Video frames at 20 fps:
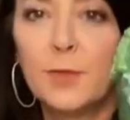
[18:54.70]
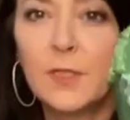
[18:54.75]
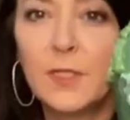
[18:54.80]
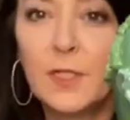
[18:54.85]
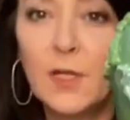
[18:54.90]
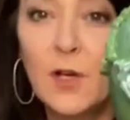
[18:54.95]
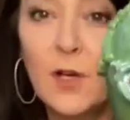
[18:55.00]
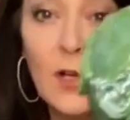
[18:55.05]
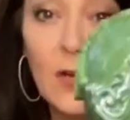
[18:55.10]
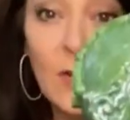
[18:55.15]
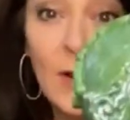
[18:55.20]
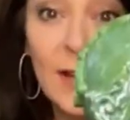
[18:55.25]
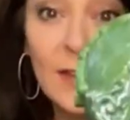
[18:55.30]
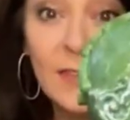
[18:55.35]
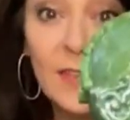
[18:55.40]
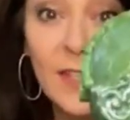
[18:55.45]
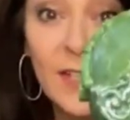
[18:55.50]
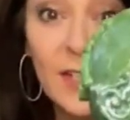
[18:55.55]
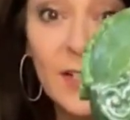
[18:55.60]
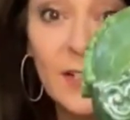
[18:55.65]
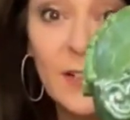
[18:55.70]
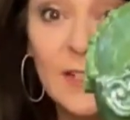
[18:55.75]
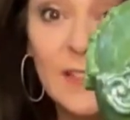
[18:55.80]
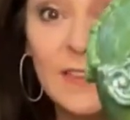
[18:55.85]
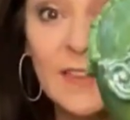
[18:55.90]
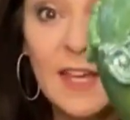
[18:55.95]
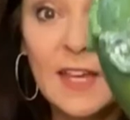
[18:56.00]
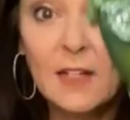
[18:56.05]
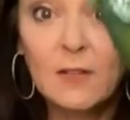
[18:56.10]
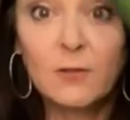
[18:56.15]
Put it all right there and
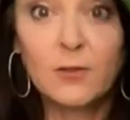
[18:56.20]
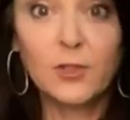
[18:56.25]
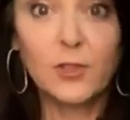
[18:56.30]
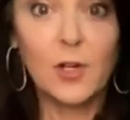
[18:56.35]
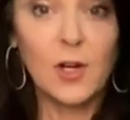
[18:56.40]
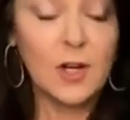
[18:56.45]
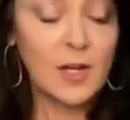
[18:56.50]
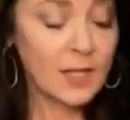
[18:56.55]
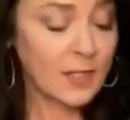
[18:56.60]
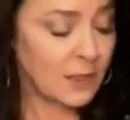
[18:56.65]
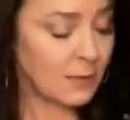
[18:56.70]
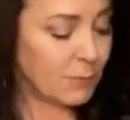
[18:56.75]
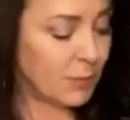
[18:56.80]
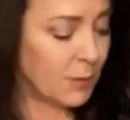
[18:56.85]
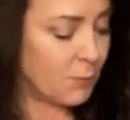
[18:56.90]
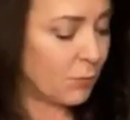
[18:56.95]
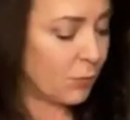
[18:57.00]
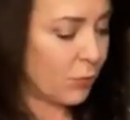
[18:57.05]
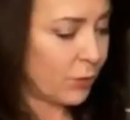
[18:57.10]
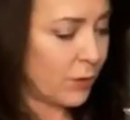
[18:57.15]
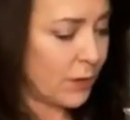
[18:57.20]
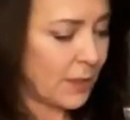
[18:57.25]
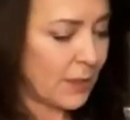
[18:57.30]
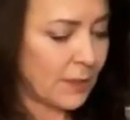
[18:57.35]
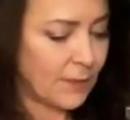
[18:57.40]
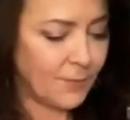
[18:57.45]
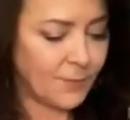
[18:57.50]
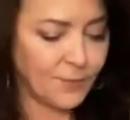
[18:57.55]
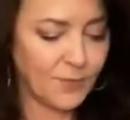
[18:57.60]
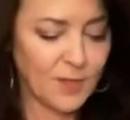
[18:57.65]
that'll dry and be
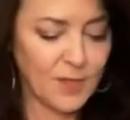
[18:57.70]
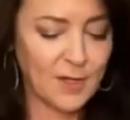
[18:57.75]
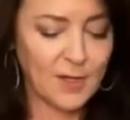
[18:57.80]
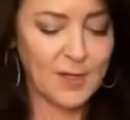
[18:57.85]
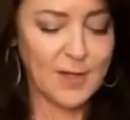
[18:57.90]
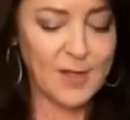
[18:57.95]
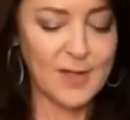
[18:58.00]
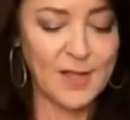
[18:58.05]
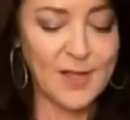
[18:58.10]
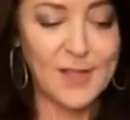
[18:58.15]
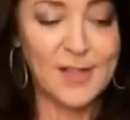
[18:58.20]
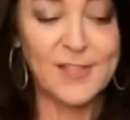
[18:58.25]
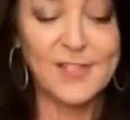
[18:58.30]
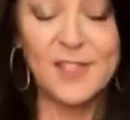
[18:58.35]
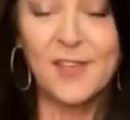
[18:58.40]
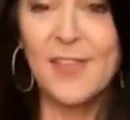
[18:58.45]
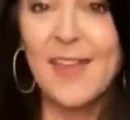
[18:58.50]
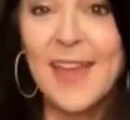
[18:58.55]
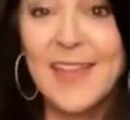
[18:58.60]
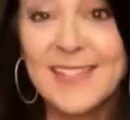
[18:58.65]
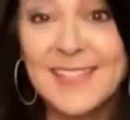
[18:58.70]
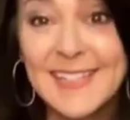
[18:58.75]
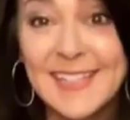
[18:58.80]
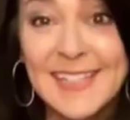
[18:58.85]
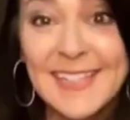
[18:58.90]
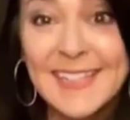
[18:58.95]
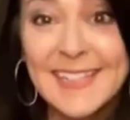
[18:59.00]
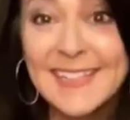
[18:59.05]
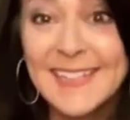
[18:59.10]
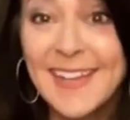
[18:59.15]
pretty. So that's
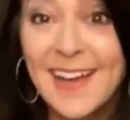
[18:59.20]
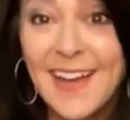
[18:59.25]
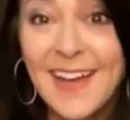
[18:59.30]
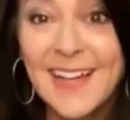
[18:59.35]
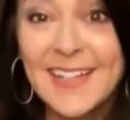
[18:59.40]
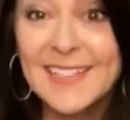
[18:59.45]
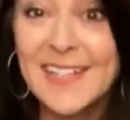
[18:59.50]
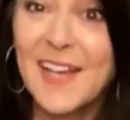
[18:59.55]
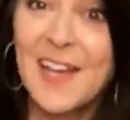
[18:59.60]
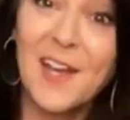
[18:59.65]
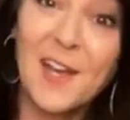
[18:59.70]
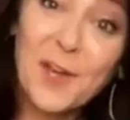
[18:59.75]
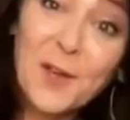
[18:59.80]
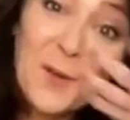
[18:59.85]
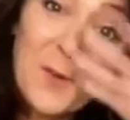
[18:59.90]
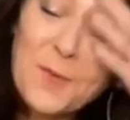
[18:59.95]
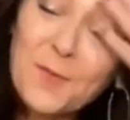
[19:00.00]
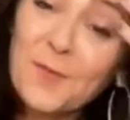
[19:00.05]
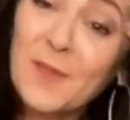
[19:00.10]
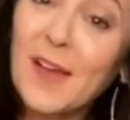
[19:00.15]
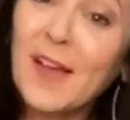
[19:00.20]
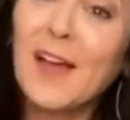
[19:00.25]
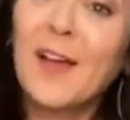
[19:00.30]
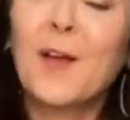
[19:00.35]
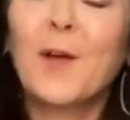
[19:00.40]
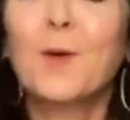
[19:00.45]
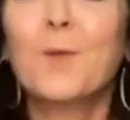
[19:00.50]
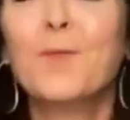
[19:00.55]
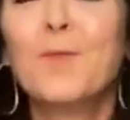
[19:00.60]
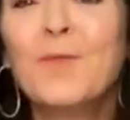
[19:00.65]
it guys. I hope I
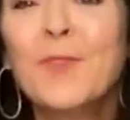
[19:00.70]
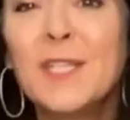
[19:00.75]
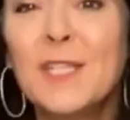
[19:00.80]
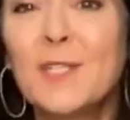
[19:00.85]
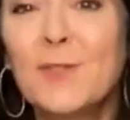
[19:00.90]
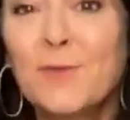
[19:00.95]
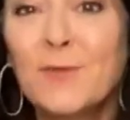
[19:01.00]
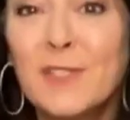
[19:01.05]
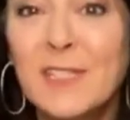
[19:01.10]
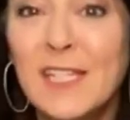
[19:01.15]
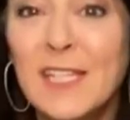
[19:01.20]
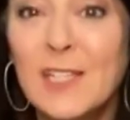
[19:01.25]
hope this was